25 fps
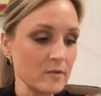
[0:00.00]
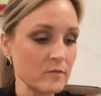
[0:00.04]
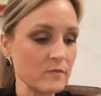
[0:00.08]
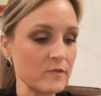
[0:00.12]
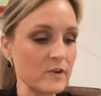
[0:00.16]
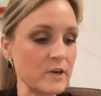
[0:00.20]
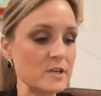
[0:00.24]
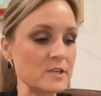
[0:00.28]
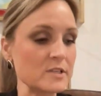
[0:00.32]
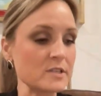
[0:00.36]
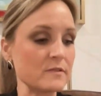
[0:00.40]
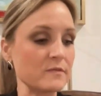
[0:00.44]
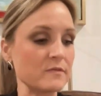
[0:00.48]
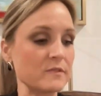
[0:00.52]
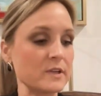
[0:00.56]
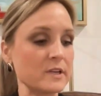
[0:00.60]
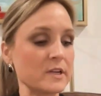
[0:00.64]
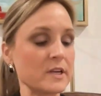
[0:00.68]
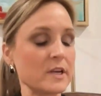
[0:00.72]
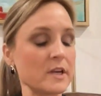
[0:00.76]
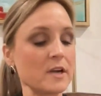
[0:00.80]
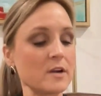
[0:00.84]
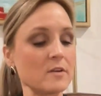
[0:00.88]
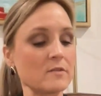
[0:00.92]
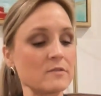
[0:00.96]
first
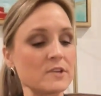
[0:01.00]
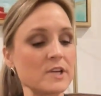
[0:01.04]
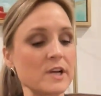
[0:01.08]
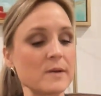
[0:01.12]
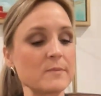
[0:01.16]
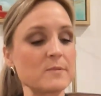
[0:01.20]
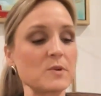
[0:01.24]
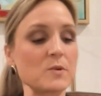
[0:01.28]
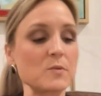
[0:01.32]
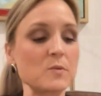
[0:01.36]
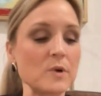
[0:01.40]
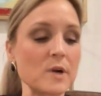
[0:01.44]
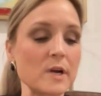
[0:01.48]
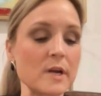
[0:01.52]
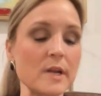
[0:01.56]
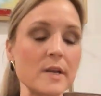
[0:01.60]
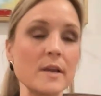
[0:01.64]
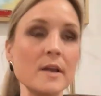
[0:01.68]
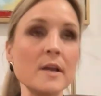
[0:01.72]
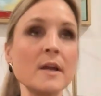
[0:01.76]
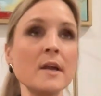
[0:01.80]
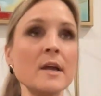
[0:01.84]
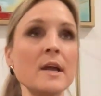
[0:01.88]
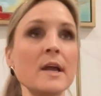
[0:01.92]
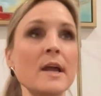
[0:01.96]
video, chapter 1.